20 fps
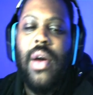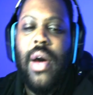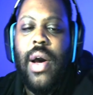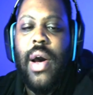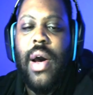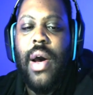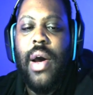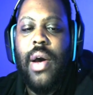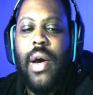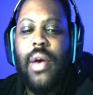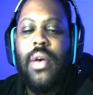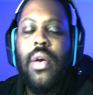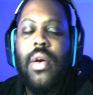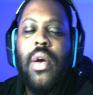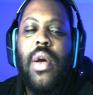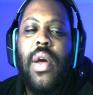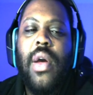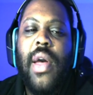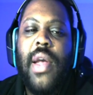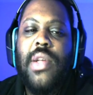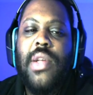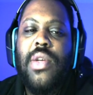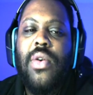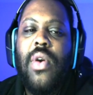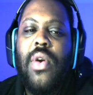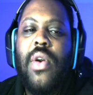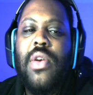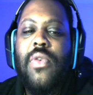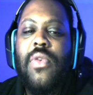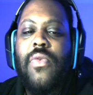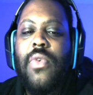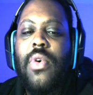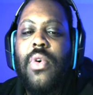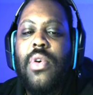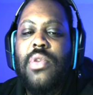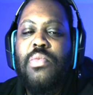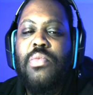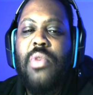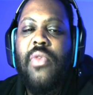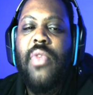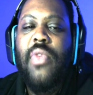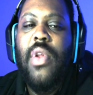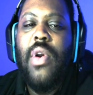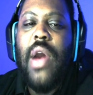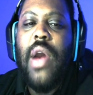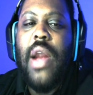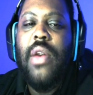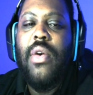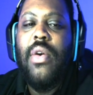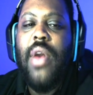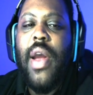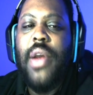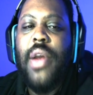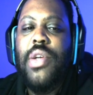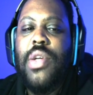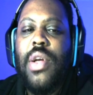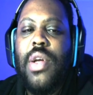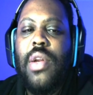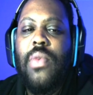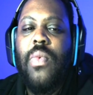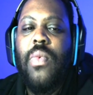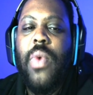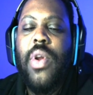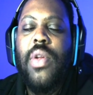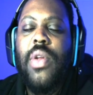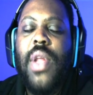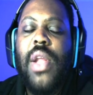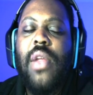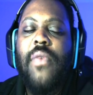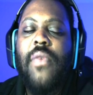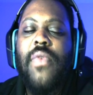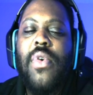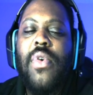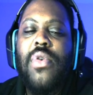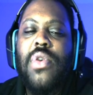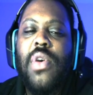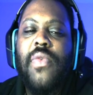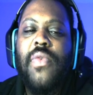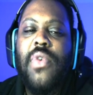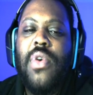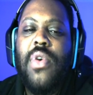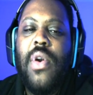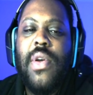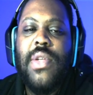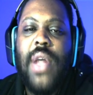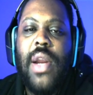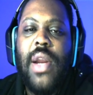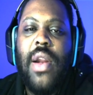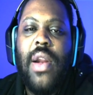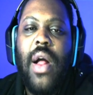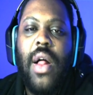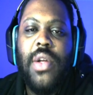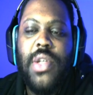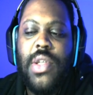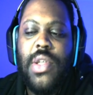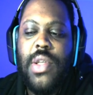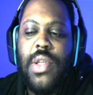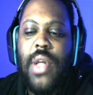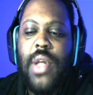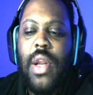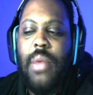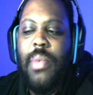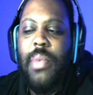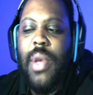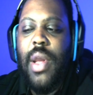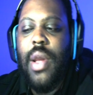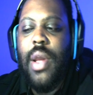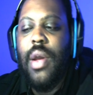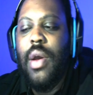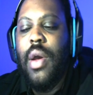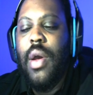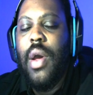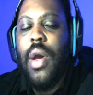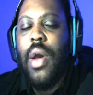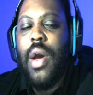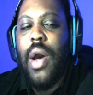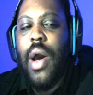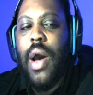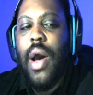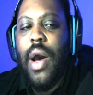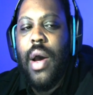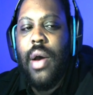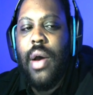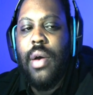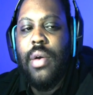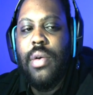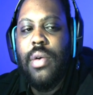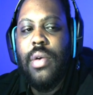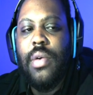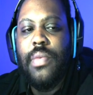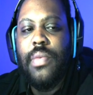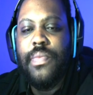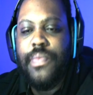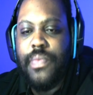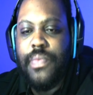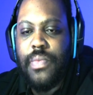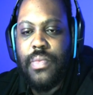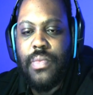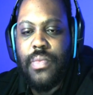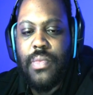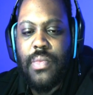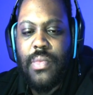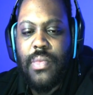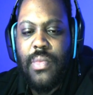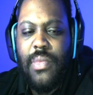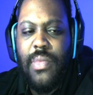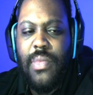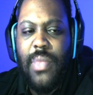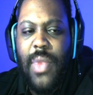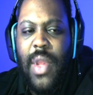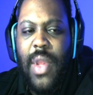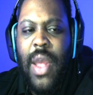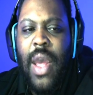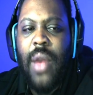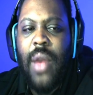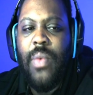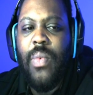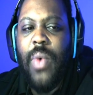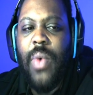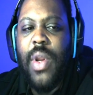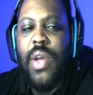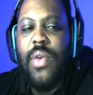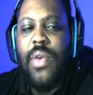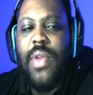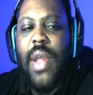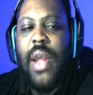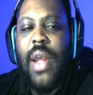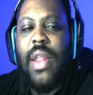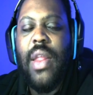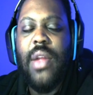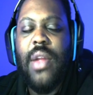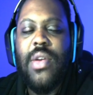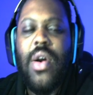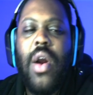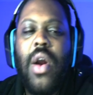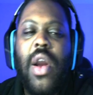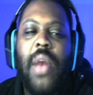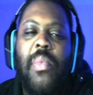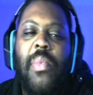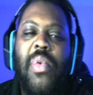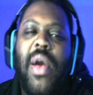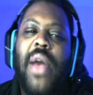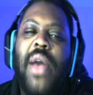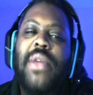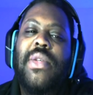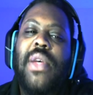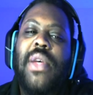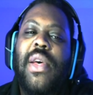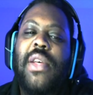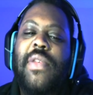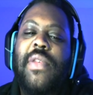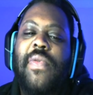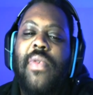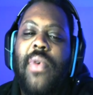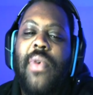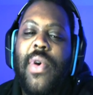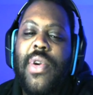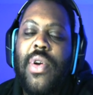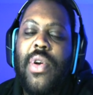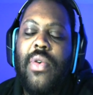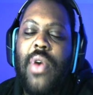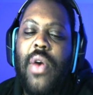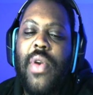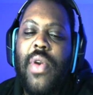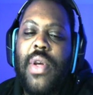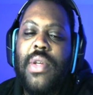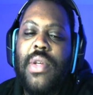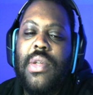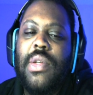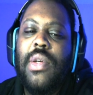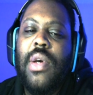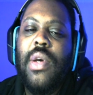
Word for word: Uh, is Taronis Fuels moving in the right direction? What do you think the future of Taronis Technologies is going to be? Uh, and what do you think the target price is for Taronis